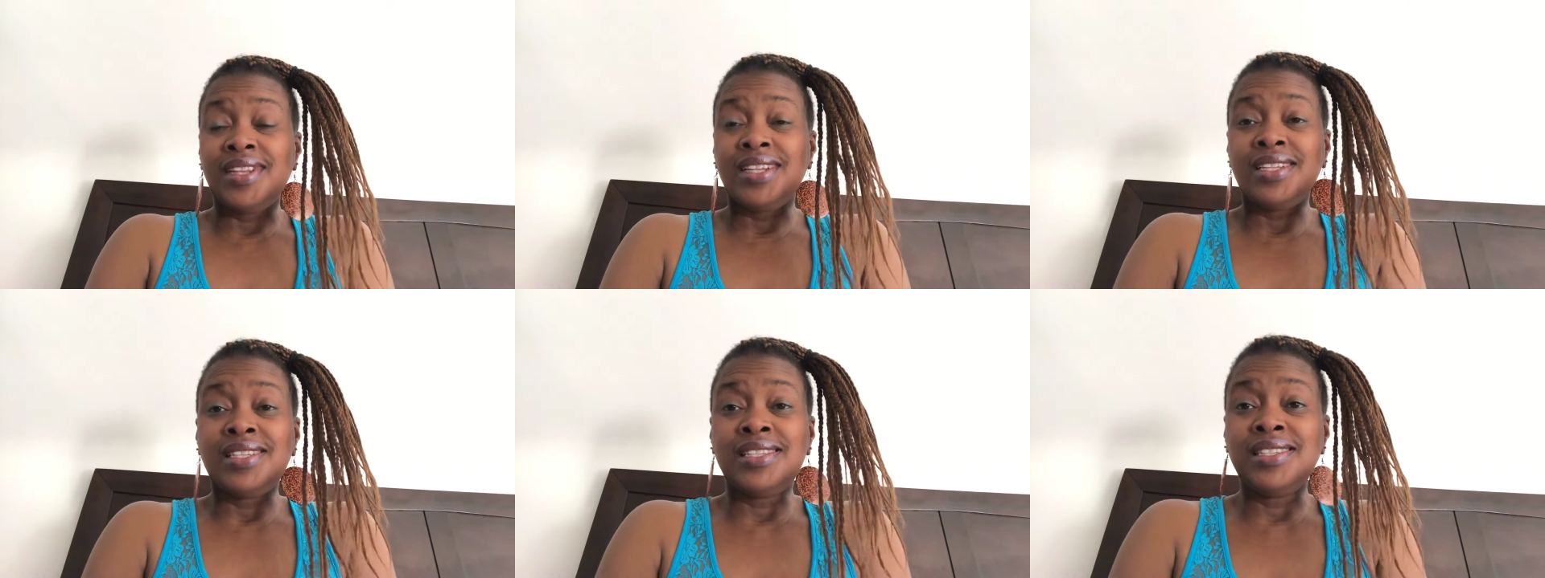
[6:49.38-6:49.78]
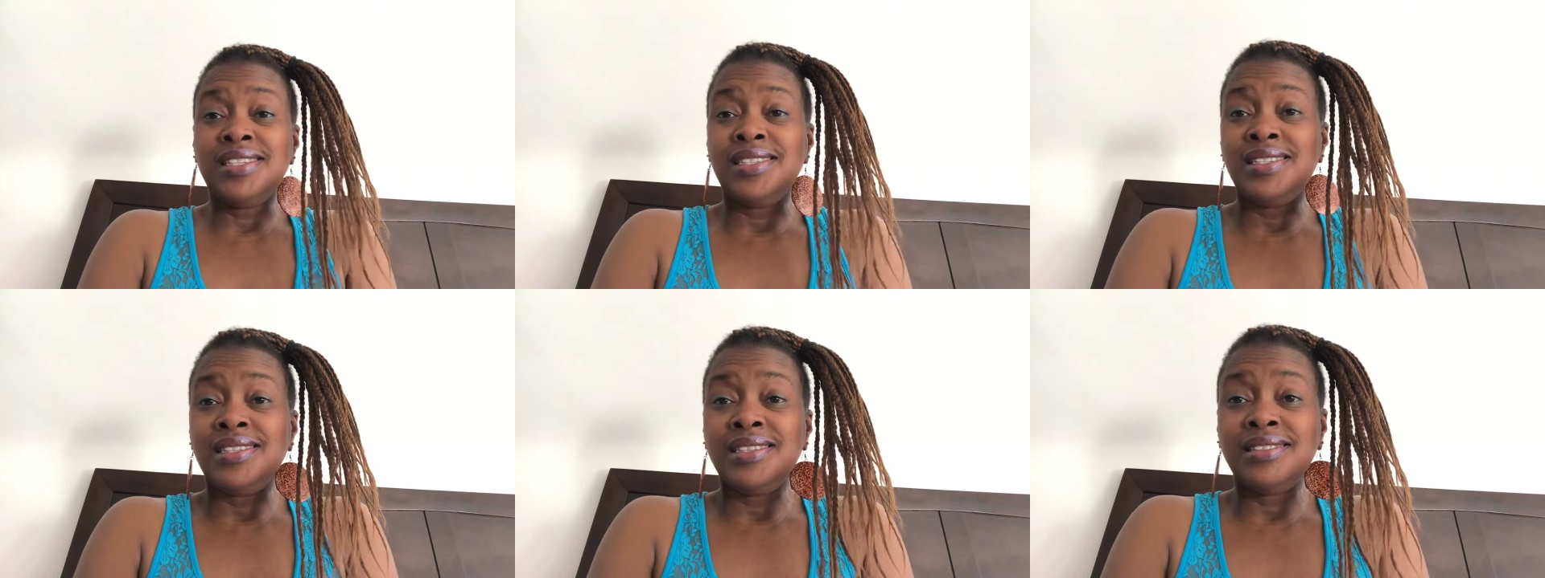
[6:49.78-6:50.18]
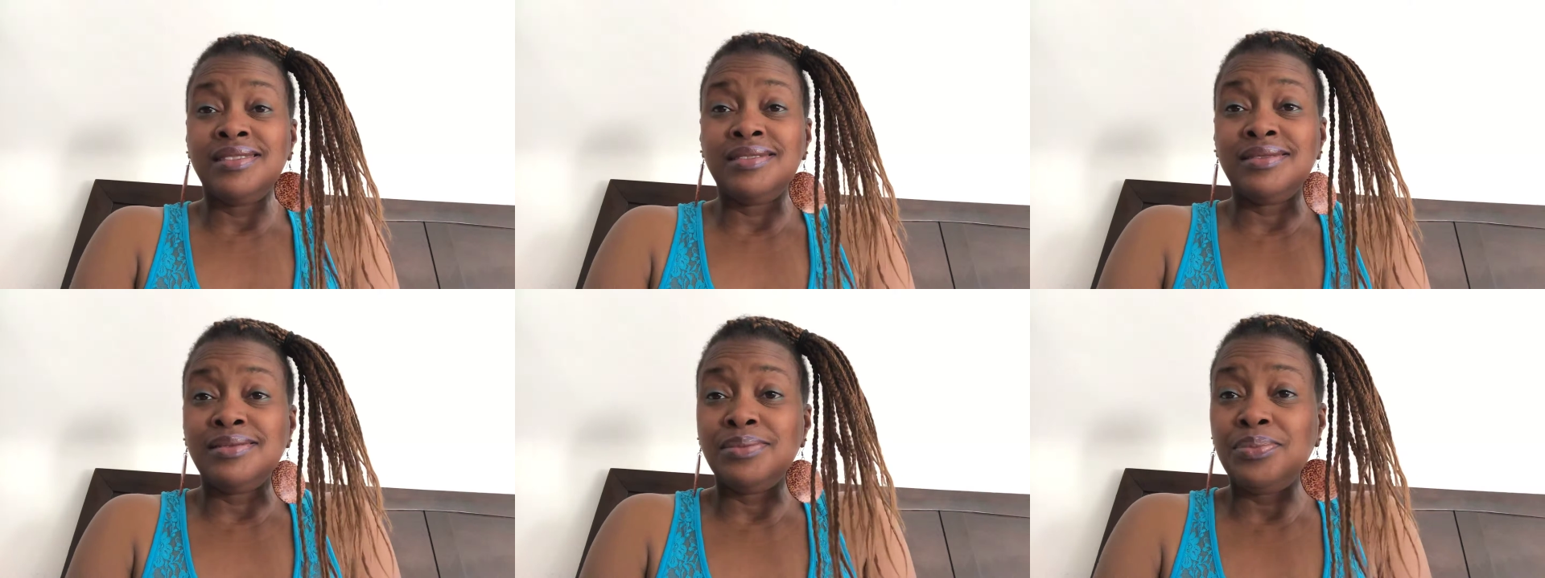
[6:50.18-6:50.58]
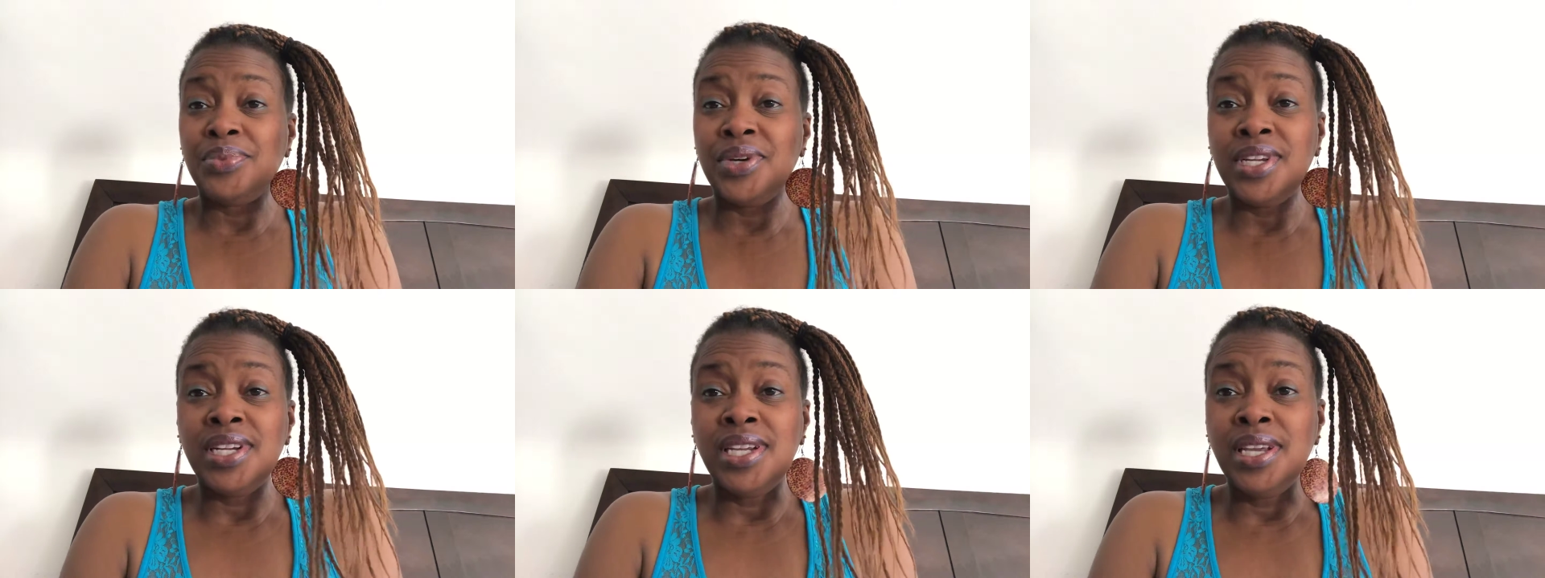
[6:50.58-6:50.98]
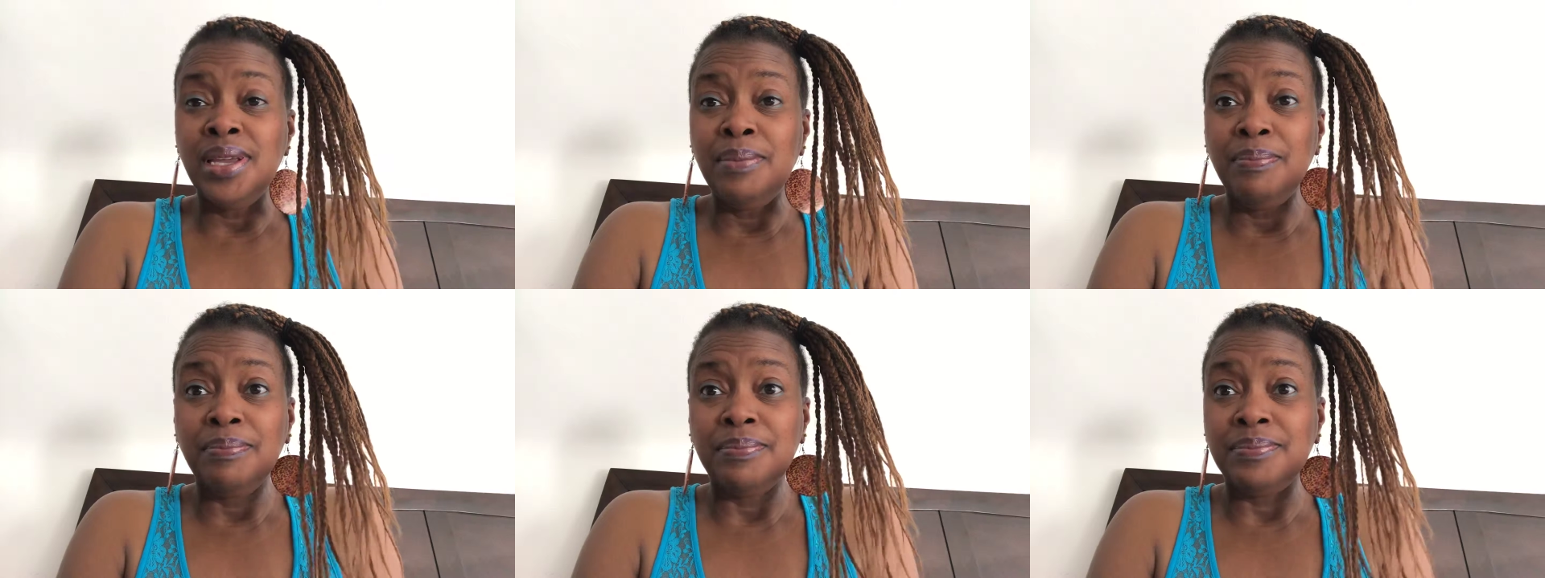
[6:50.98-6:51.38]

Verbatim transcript: This is pretty deep